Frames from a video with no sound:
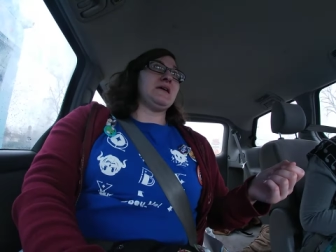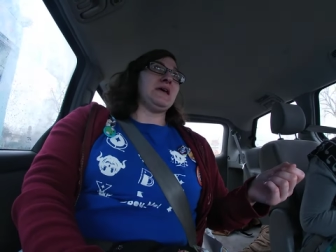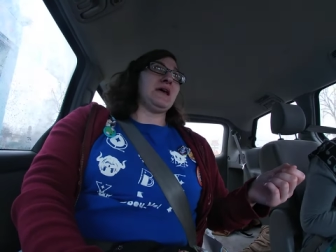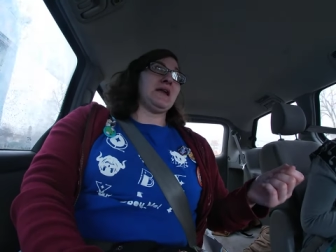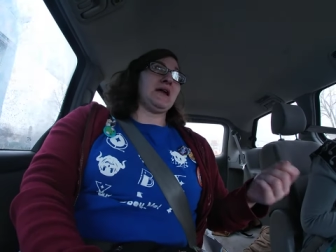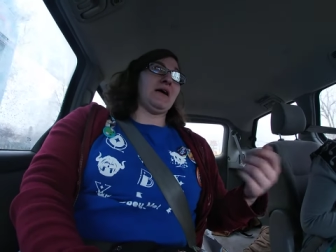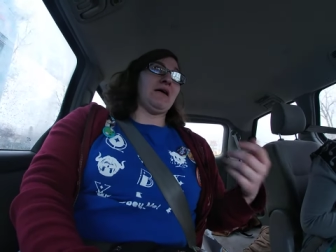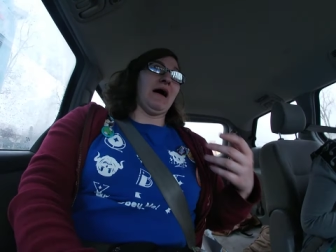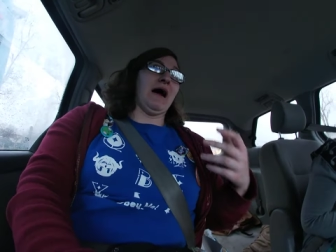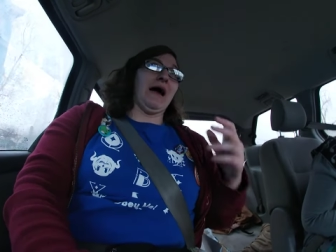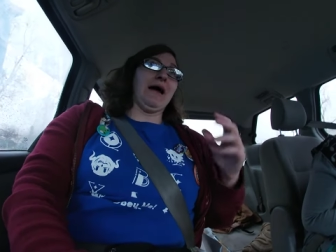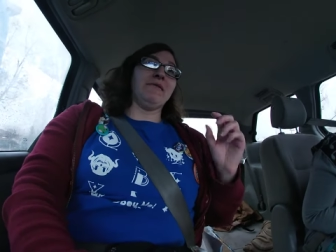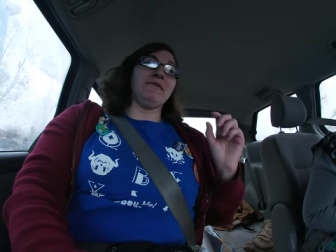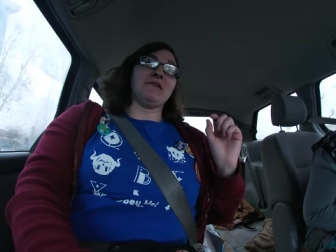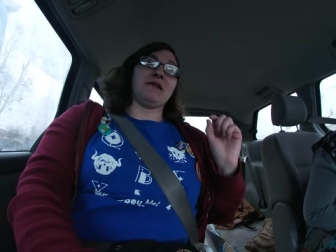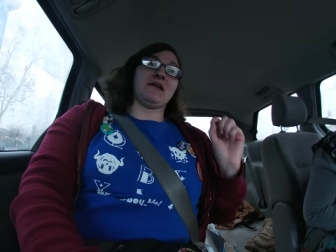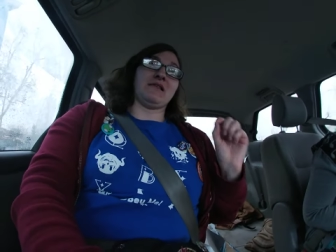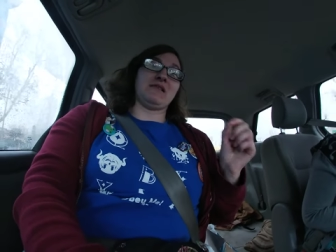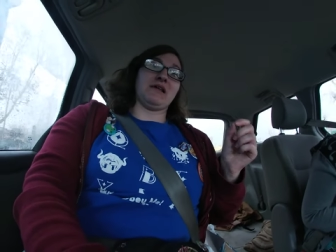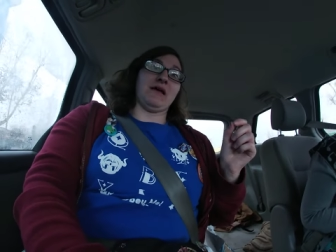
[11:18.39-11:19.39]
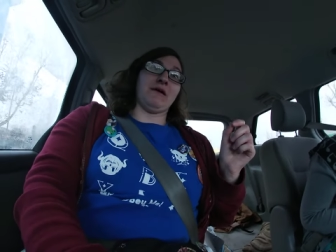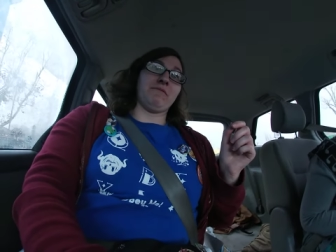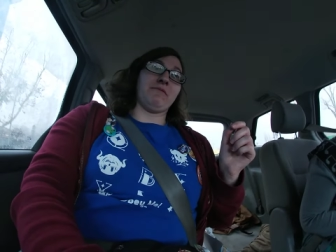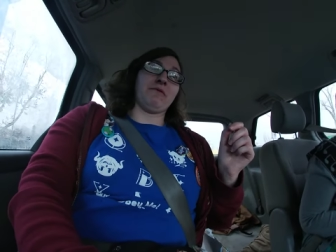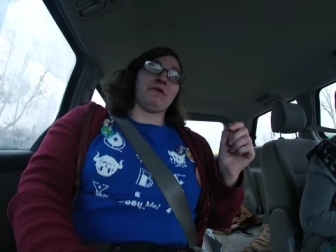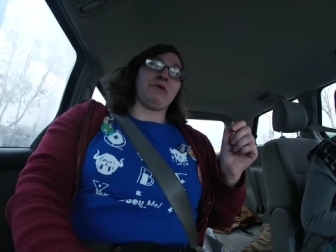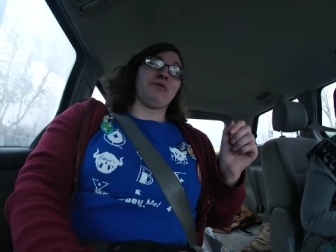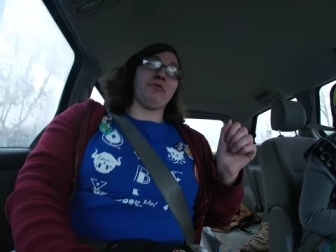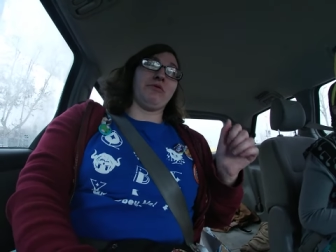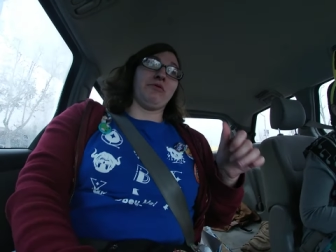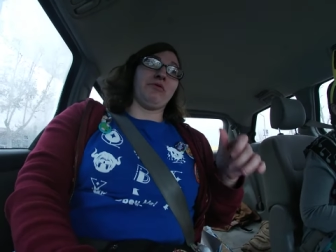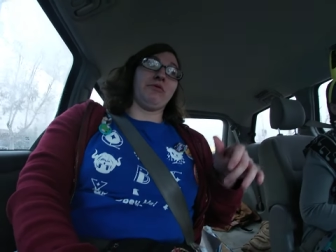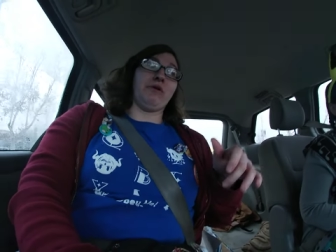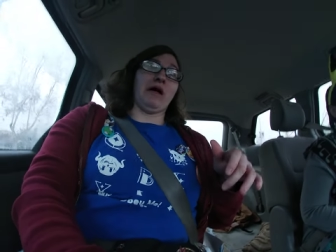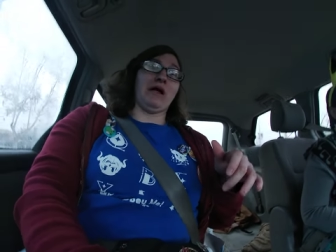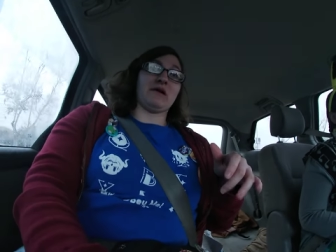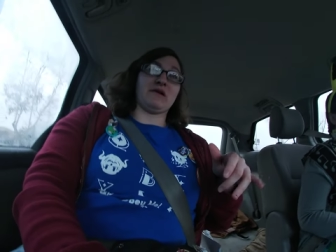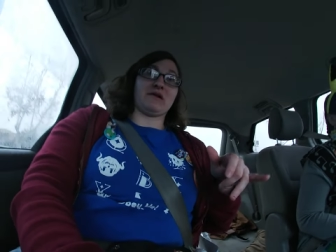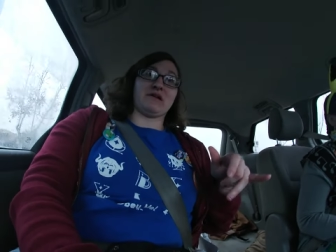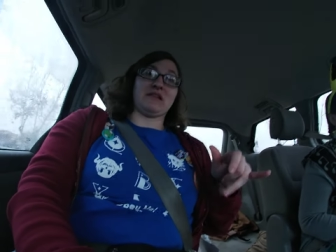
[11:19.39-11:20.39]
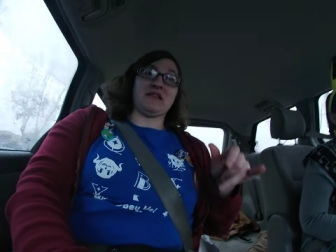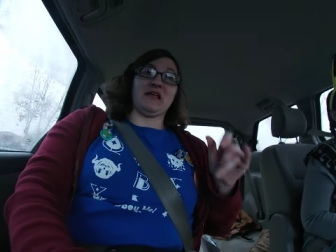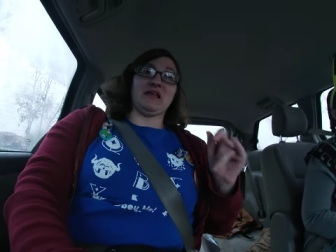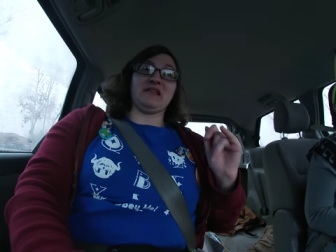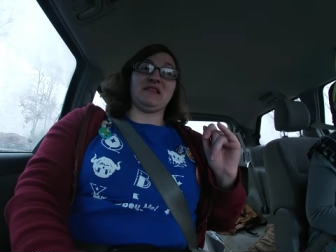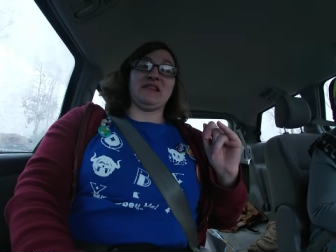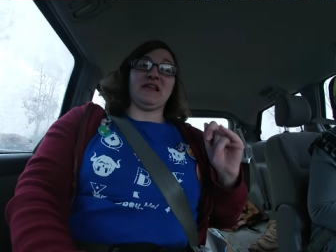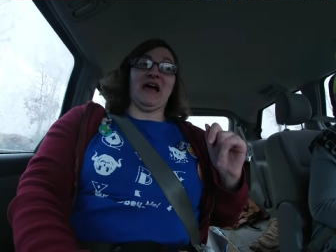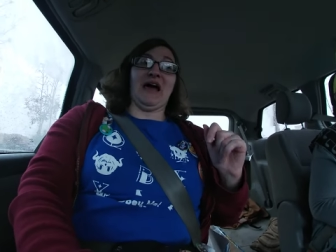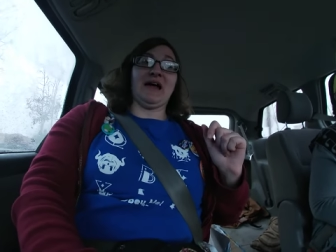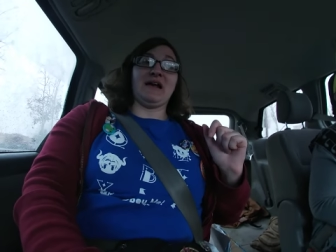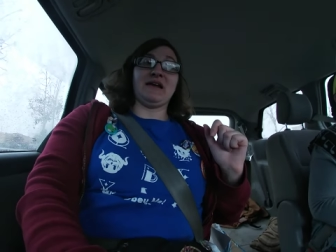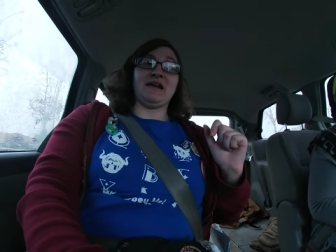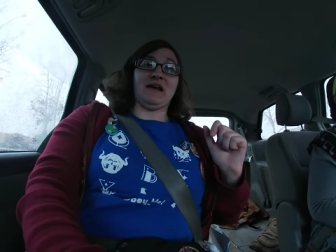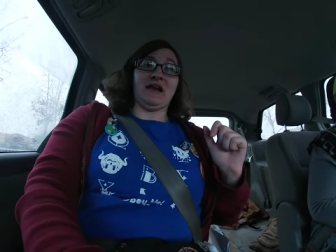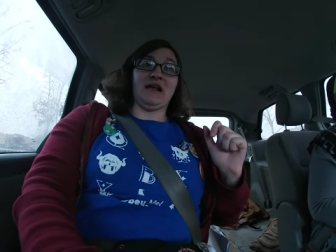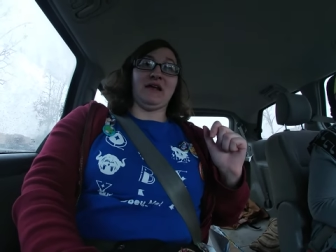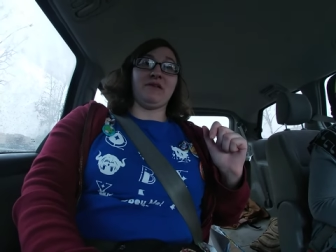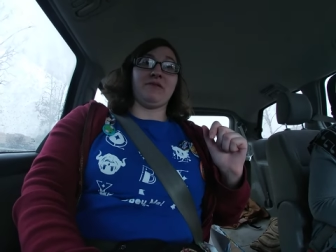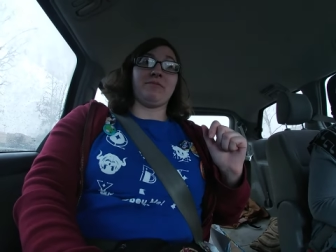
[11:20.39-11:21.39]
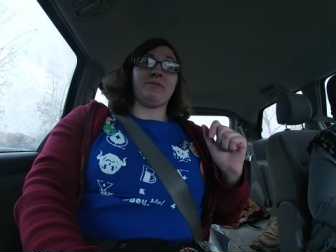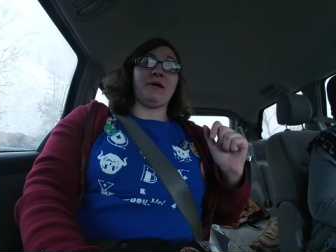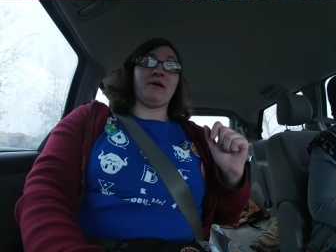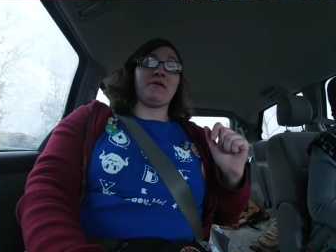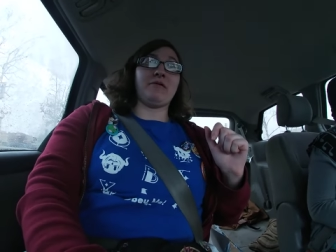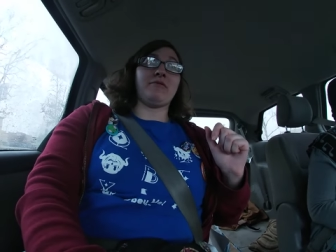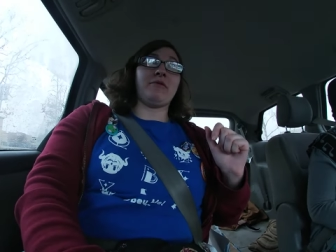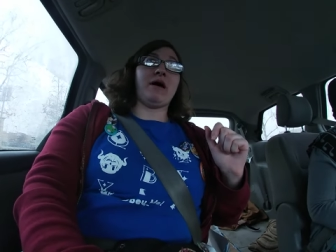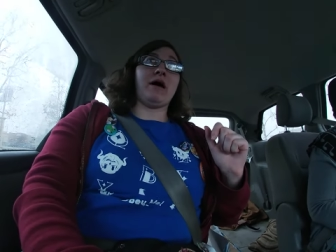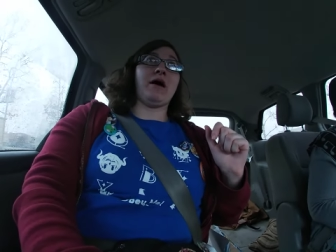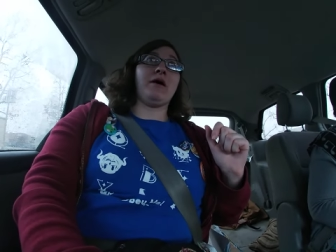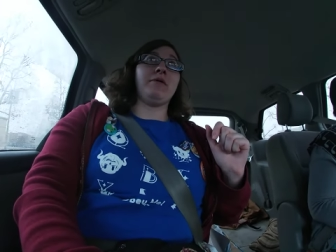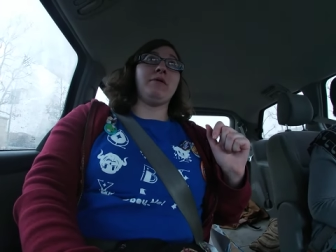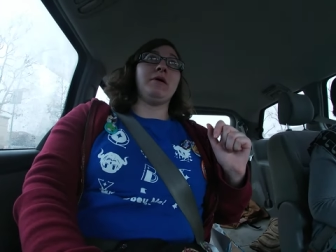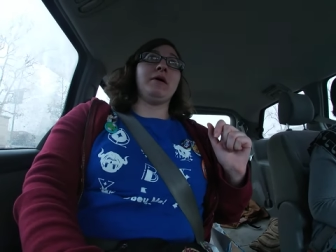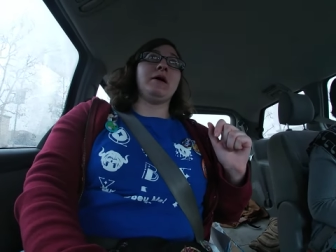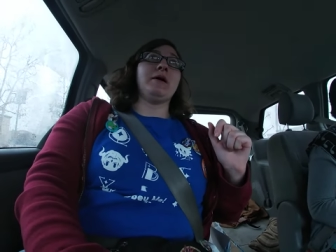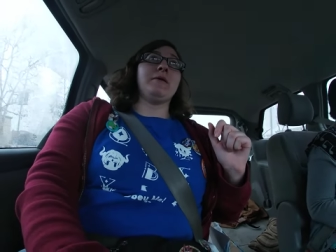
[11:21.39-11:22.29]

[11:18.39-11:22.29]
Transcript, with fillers: you know, I'm the type who understand Japanese very well.